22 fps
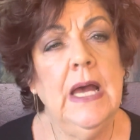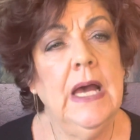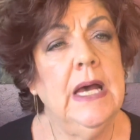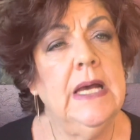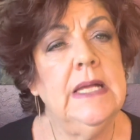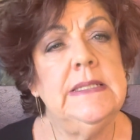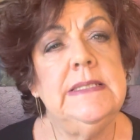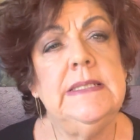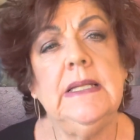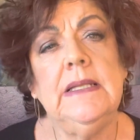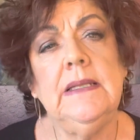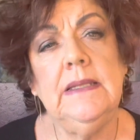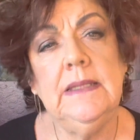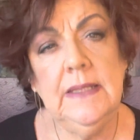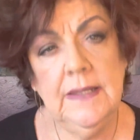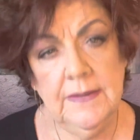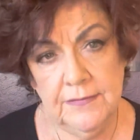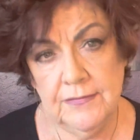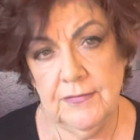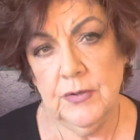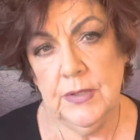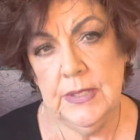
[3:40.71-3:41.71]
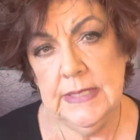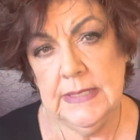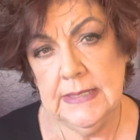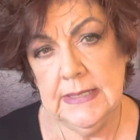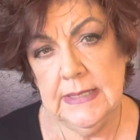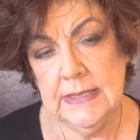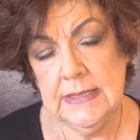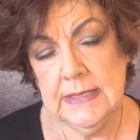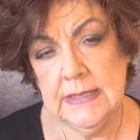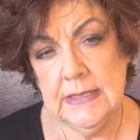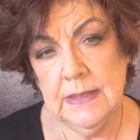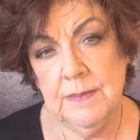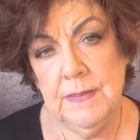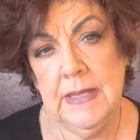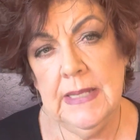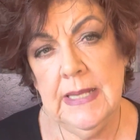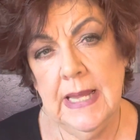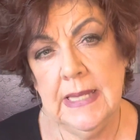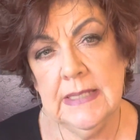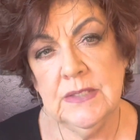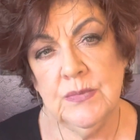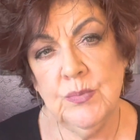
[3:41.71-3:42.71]
a delivery system,
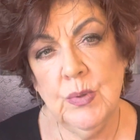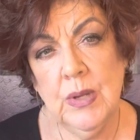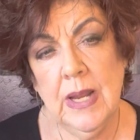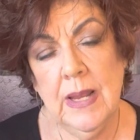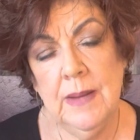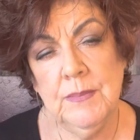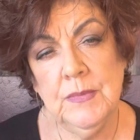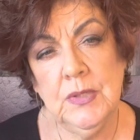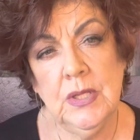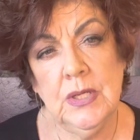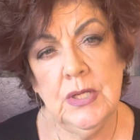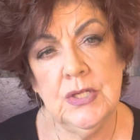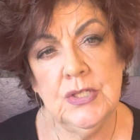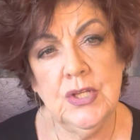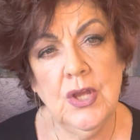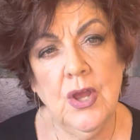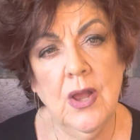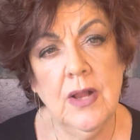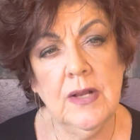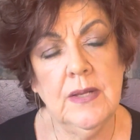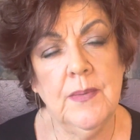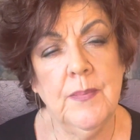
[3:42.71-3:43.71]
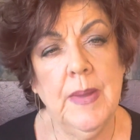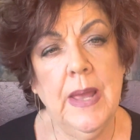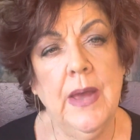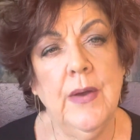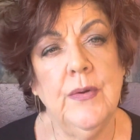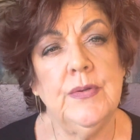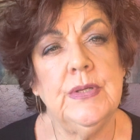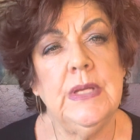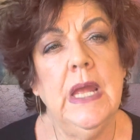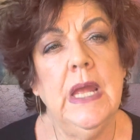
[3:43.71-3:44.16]
and that's what I'm going to talk about.